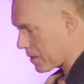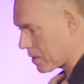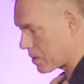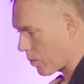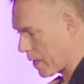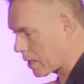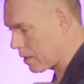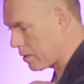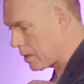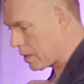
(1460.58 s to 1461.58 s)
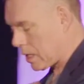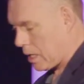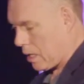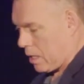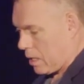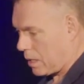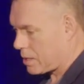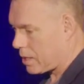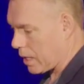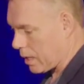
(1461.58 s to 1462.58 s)
visits a week. Let's
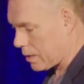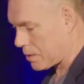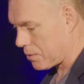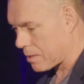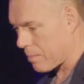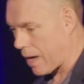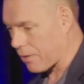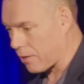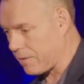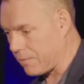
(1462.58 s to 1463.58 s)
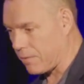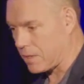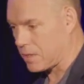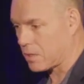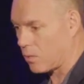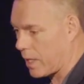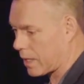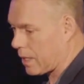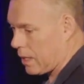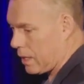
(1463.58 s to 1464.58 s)
see, let's do some math on 50 visits a
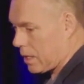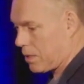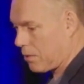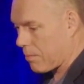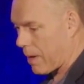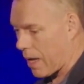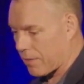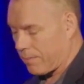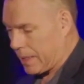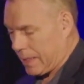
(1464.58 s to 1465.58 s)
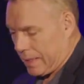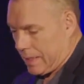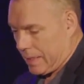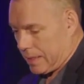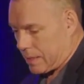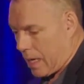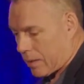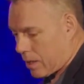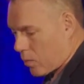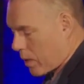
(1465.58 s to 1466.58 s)
week. You do the math, it's
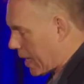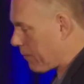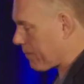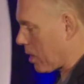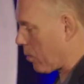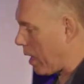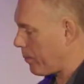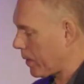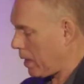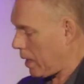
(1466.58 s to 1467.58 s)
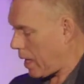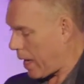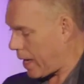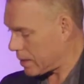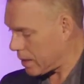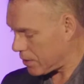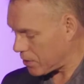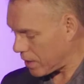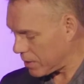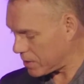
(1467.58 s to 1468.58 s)
not going to work out very well. And uh, this
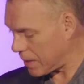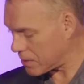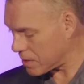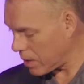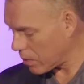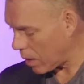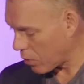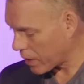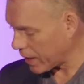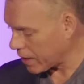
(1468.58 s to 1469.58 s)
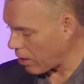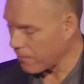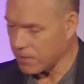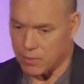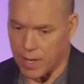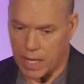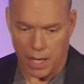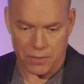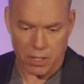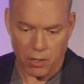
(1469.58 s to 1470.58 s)
gentleman says to me, Well, I'm working in an office right now.
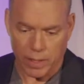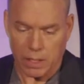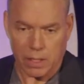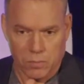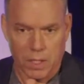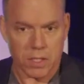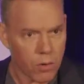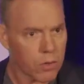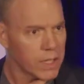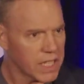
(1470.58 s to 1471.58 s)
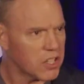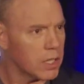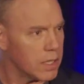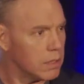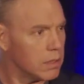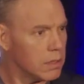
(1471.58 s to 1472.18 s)
How's it going? It's going really good.